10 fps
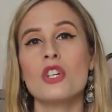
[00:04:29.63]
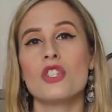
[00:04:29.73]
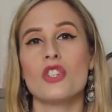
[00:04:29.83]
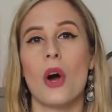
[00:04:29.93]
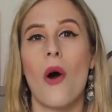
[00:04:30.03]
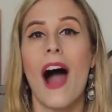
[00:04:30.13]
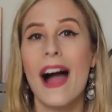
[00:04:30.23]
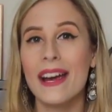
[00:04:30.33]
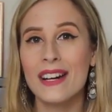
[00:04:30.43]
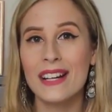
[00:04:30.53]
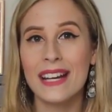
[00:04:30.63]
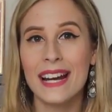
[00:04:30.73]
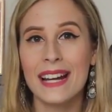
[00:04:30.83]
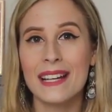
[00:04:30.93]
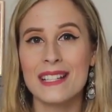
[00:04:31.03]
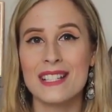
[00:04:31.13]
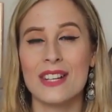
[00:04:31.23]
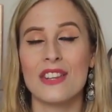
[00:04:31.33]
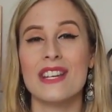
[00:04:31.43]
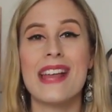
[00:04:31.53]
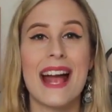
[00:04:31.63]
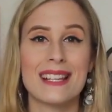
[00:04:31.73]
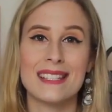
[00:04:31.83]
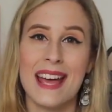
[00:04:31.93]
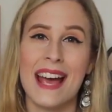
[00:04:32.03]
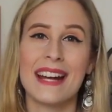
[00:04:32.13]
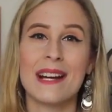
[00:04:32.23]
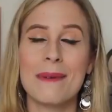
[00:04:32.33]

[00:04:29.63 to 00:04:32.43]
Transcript: So I couldn't get it until the next day.